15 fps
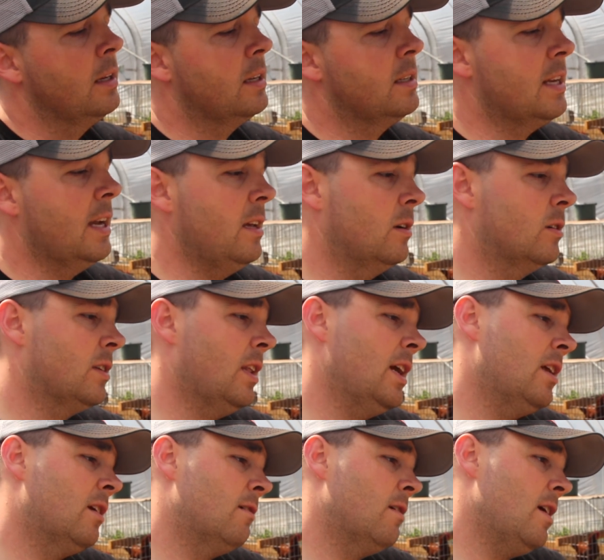containers
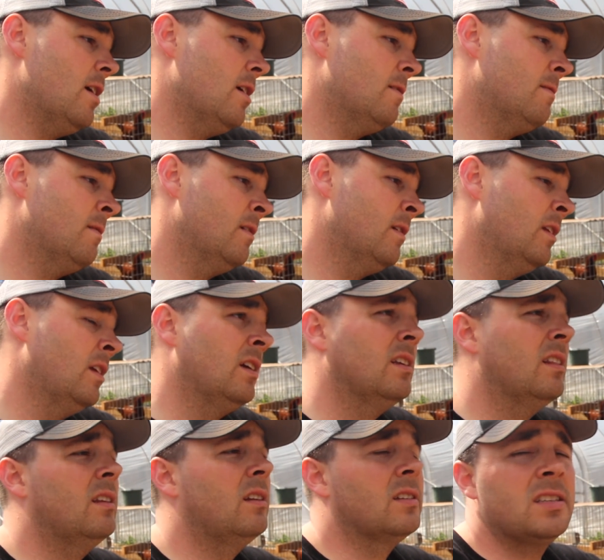laying around,
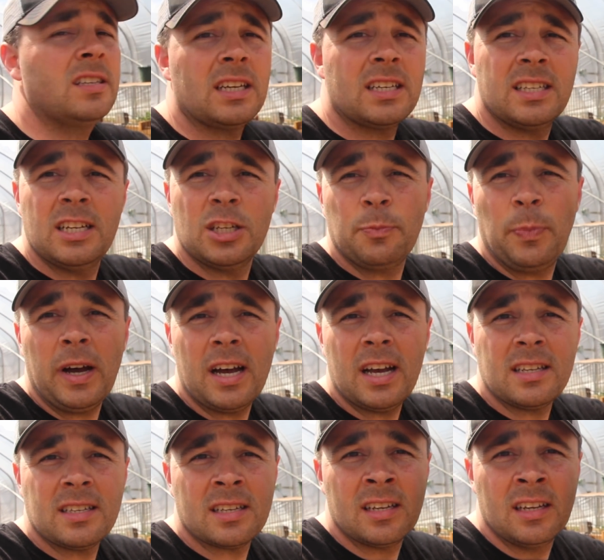little six inch
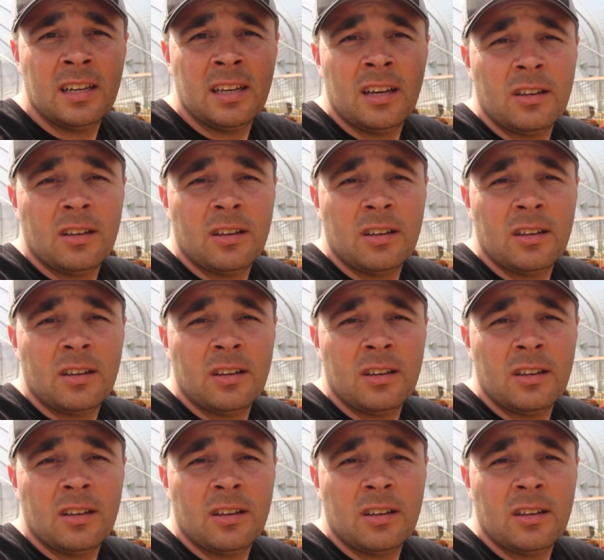pots.